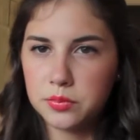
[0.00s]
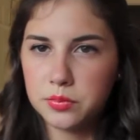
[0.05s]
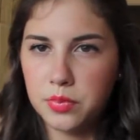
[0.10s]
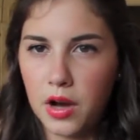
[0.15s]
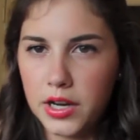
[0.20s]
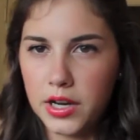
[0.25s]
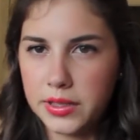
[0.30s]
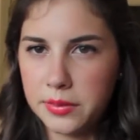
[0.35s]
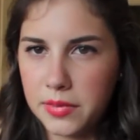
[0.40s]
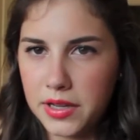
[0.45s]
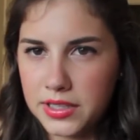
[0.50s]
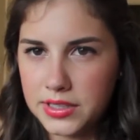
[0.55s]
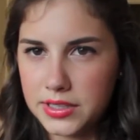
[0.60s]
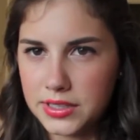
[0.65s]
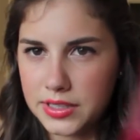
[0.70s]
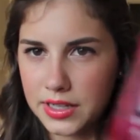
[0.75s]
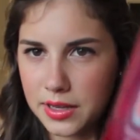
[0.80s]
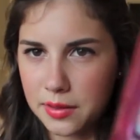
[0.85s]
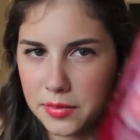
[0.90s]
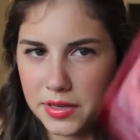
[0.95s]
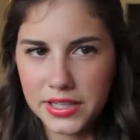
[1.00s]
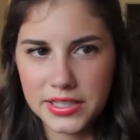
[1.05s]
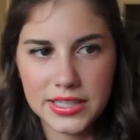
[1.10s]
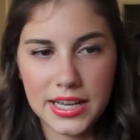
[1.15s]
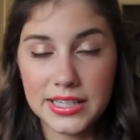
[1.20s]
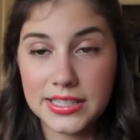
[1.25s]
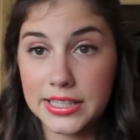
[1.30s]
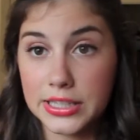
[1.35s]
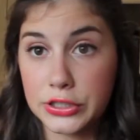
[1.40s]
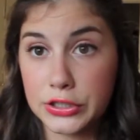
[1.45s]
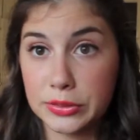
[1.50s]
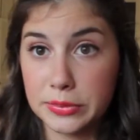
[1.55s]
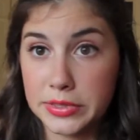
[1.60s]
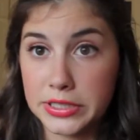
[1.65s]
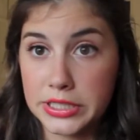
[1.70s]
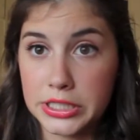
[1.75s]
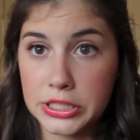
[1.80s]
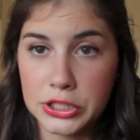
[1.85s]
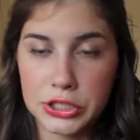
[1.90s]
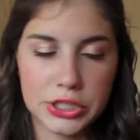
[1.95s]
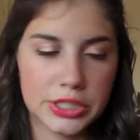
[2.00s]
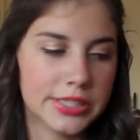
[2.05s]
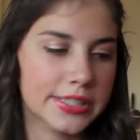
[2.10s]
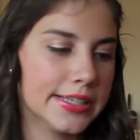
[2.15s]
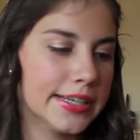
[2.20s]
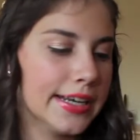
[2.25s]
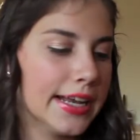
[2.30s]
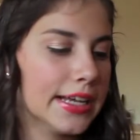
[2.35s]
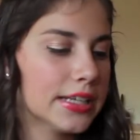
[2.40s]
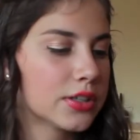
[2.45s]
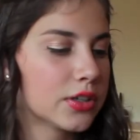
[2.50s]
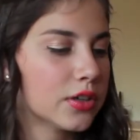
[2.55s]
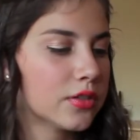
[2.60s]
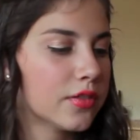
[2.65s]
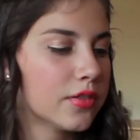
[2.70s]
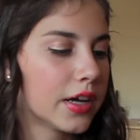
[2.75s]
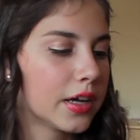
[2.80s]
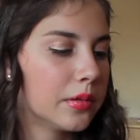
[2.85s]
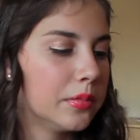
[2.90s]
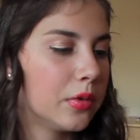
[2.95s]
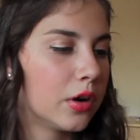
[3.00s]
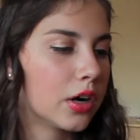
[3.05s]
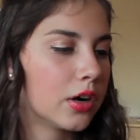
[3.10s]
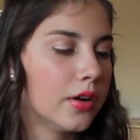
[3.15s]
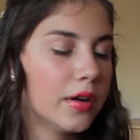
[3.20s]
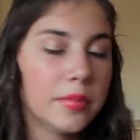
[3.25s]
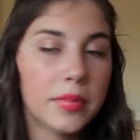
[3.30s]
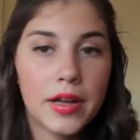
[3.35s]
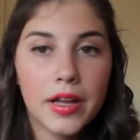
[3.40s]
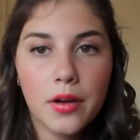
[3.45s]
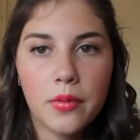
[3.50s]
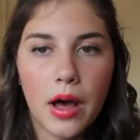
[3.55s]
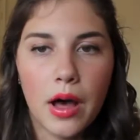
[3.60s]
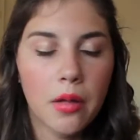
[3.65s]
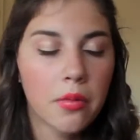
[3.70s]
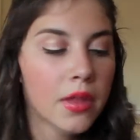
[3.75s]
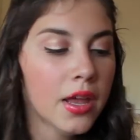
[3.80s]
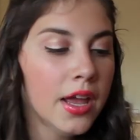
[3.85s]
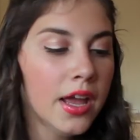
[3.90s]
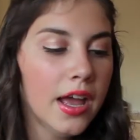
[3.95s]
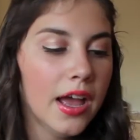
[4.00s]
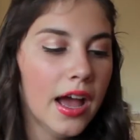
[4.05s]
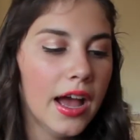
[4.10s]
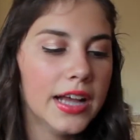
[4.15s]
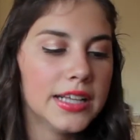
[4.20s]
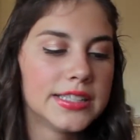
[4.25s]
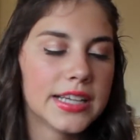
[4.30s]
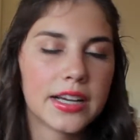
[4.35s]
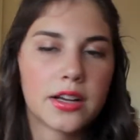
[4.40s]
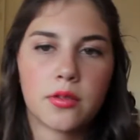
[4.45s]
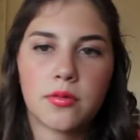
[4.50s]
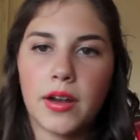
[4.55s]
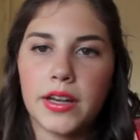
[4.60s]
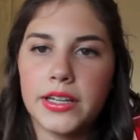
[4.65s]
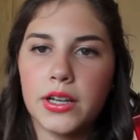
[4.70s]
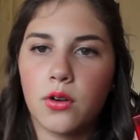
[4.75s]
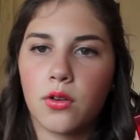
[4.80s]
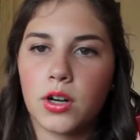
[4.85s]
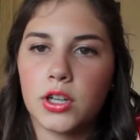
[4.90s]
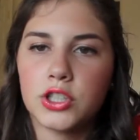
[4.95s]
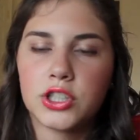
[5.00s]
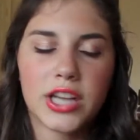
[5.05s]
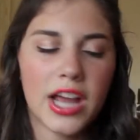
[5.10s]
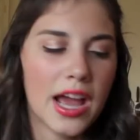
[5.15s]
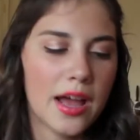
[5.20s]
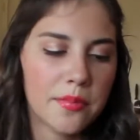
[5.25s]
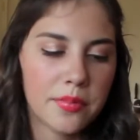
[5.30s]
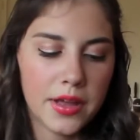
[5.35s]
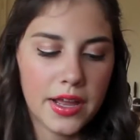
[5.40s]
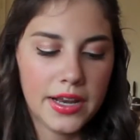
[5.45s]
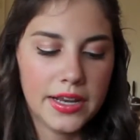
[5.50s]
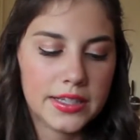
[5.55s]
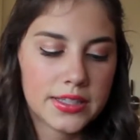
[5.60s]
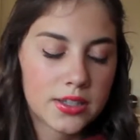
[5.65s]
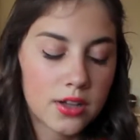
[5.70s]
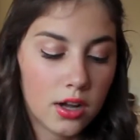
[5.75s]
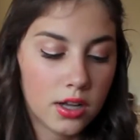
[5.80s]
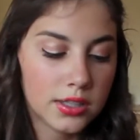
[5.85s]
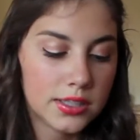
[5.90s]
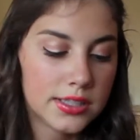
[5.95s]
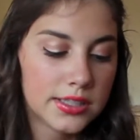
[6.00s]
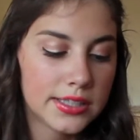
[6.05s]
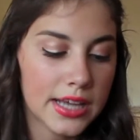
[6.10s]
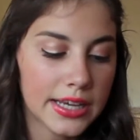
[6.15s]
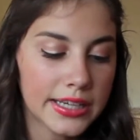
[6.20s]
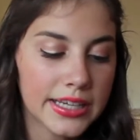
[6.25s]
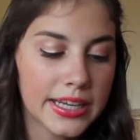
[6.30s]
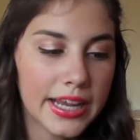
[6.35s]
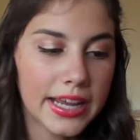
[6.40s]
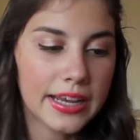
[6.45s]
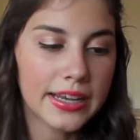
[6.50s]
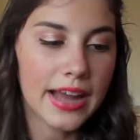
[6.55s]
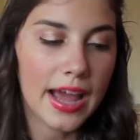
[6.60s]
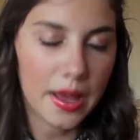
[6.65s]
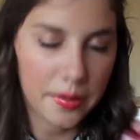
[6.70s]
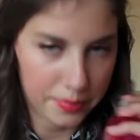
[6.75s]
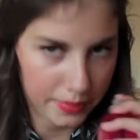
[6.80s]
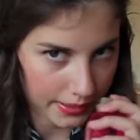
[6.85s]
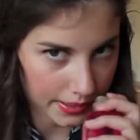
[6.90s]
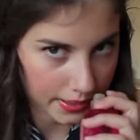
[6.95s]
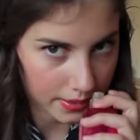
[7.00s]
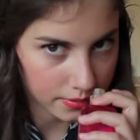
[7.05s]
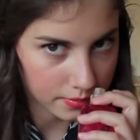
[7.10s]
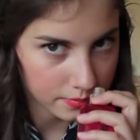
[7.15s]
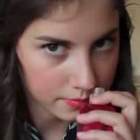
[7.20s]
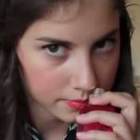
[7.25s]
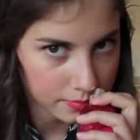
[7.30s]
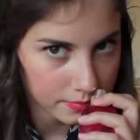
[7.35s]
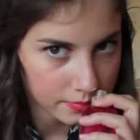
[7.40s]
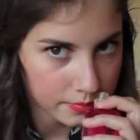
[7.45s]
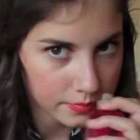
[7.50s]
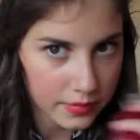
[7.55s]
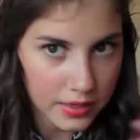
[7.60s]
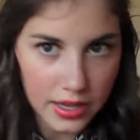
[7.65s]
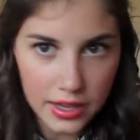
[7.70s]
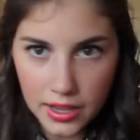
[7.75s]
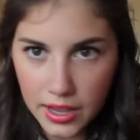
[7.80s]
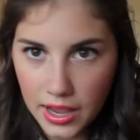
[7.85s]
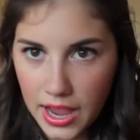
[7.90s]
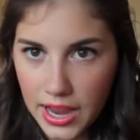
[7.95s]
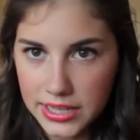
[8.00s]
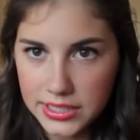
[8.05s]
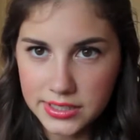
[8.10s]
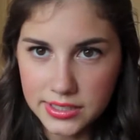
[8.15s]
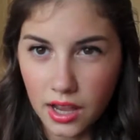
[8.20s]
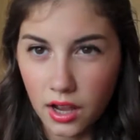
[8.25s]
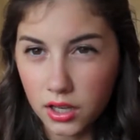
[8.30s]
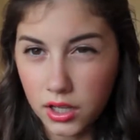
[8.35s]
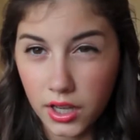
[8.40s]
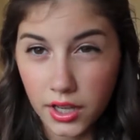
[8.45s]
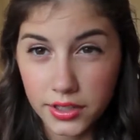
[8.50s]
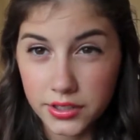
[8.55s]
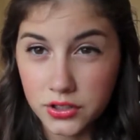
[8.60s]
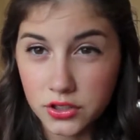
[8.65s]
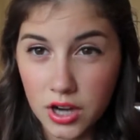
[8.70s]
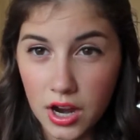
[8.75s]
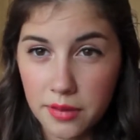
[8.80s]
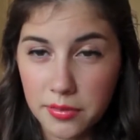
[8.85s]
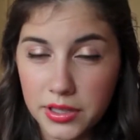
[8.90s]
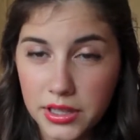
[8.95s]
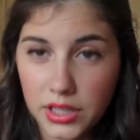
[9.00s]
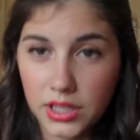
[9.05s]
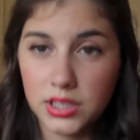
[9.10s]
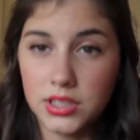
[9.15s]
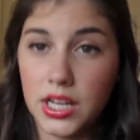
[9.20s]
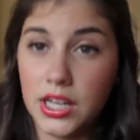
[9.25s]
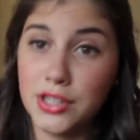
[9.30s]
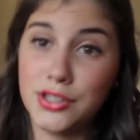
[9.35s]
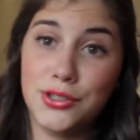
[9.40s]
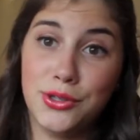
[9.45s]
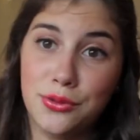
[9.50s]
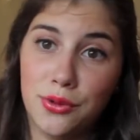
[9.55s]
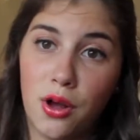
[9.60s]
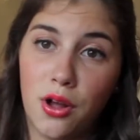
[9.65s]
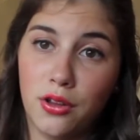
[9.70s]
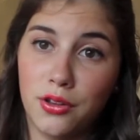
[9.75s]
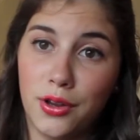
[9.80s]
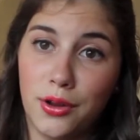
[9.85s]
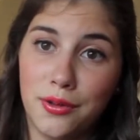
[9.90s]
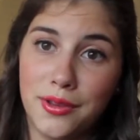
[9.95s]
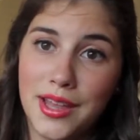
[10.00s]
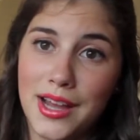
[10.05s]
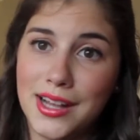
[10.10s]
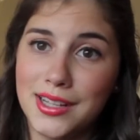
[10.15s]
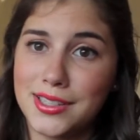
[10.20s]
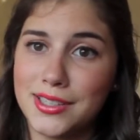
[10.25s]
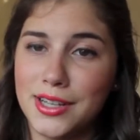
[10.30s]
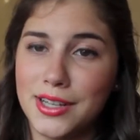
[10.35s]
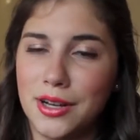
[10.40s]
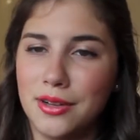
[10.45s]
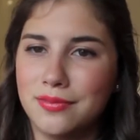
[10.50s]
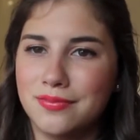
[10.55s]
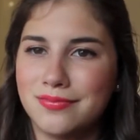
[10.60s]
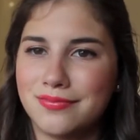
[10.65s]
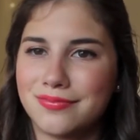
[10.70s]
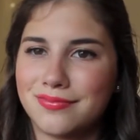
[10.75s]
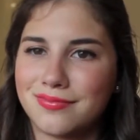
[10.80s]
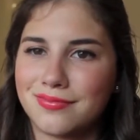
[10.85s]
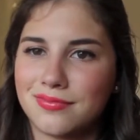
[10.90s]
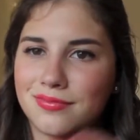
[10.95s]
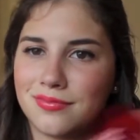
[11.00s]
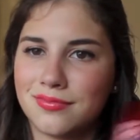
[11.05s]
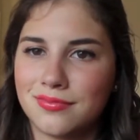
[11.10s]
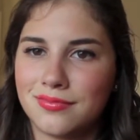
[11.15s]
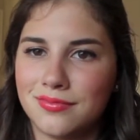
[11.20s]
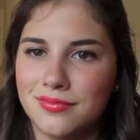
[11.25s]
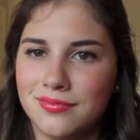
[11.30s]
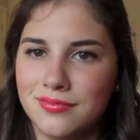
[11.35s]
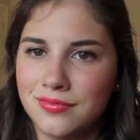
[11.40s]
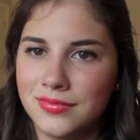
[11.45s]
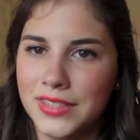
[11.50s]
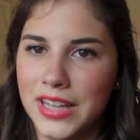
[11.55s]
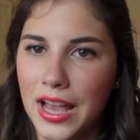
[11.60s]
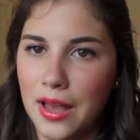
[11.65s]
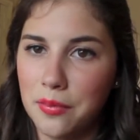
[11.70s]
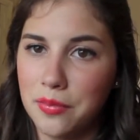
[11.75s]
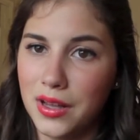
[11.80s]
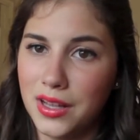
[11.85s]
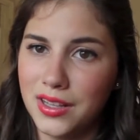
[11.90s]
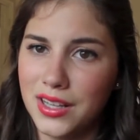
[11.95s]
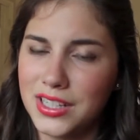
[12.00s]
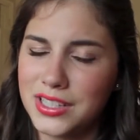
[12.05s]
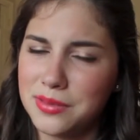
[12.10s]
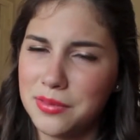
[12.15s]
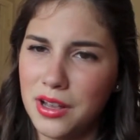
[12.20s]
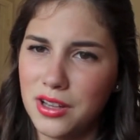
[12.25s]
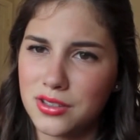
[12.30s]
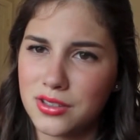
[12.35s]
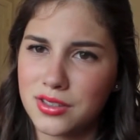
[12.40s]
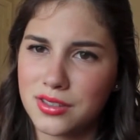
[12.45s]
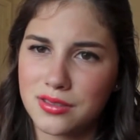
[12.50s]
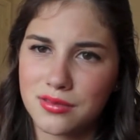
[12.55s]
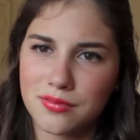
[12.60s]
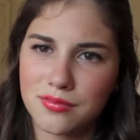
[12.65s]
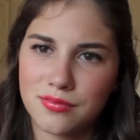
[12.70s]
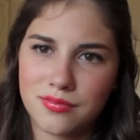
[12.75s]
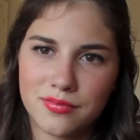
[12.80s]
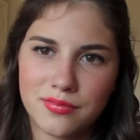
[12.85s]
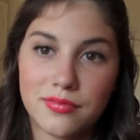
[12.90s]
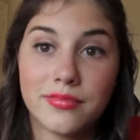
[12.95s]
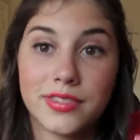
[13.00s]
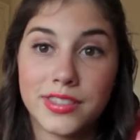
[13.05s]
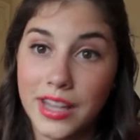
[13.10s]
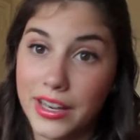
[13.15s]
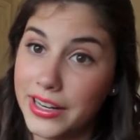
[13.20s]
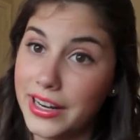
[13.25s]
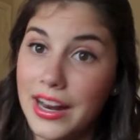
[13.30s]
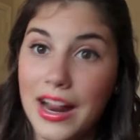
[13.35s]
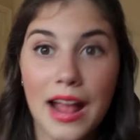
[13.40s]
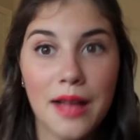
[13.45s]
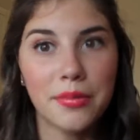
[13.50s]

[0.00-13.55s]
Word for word: Body Mist. It's like a mini size. Actually, my sisters didn't ask her could borrow it, but oh well. It's like a ruddy orange cap, and it's called Sunny and Happy, and I suck at describing these scents. You all know that, so yeah, but it smells sunny and